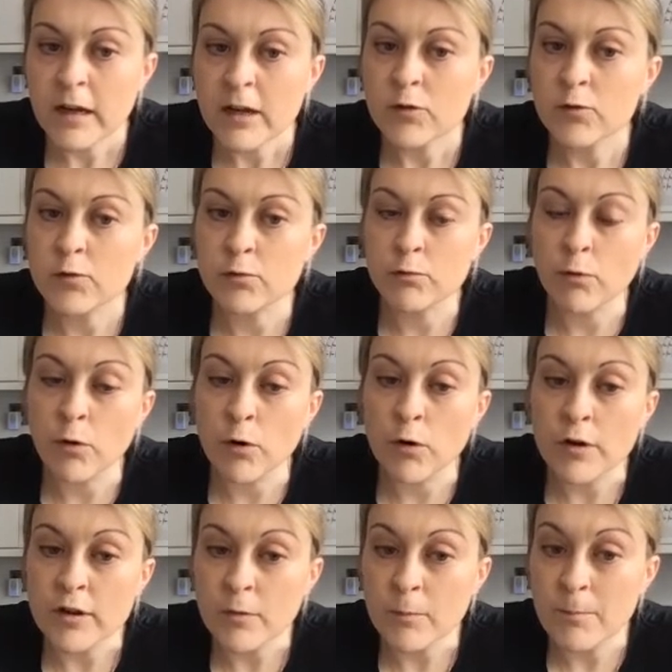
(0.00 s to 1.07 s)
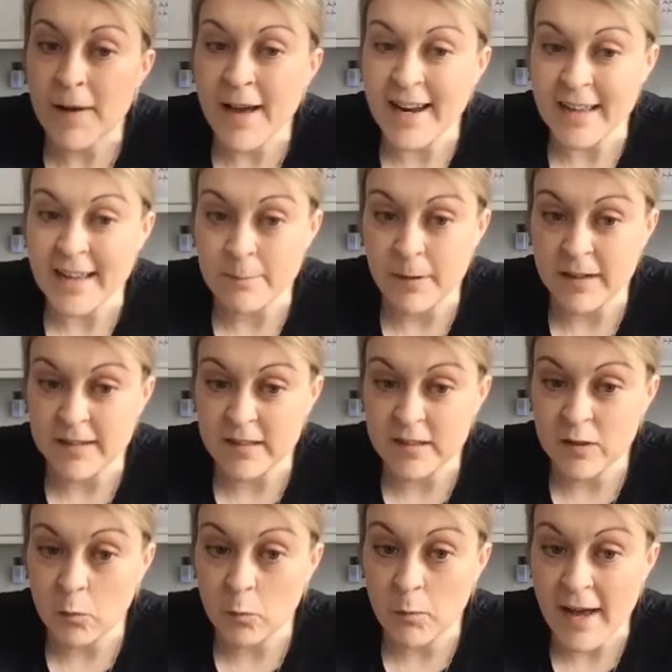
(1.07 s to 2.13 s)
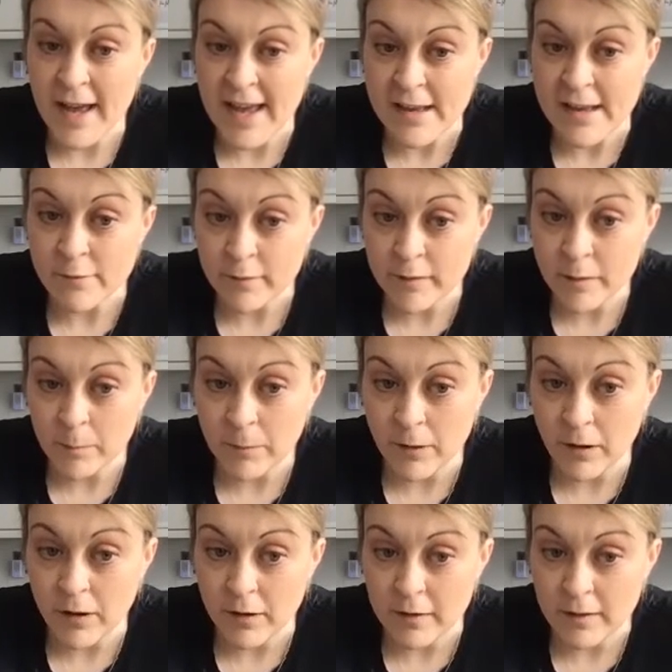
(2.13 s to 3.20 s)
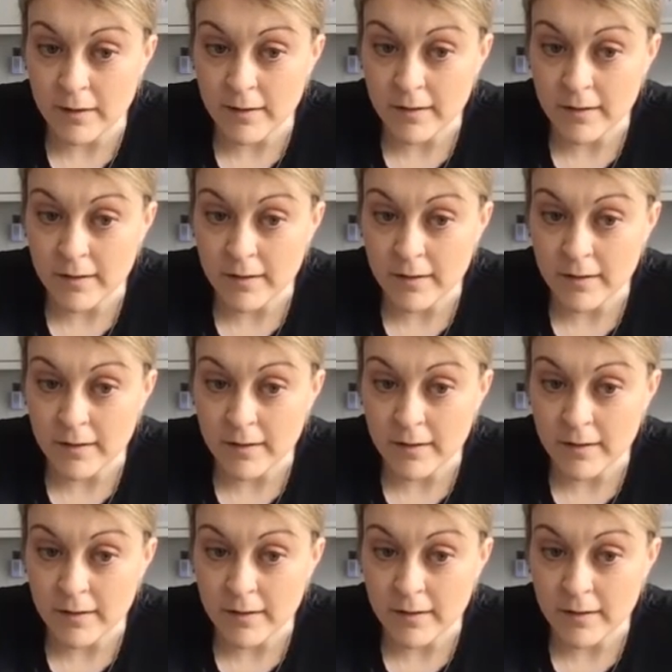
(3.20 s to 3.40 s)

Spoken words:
Draw your belly button away from the block